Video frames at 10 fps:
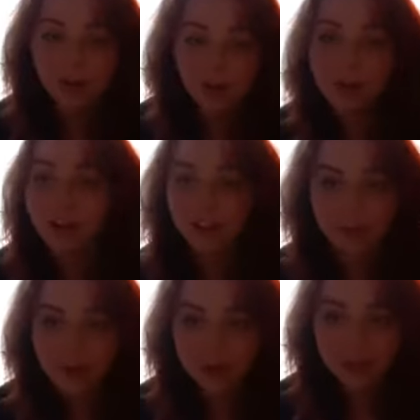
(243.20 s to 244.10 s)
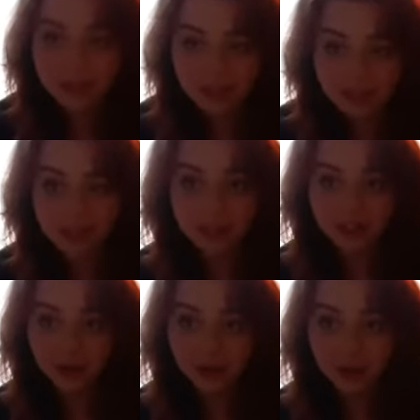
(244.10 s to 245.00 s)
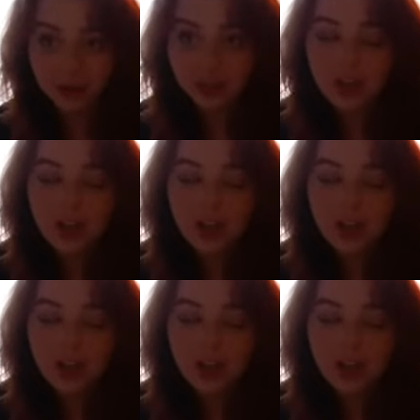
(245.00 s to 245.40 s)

mean, our youngest member is 16 years old.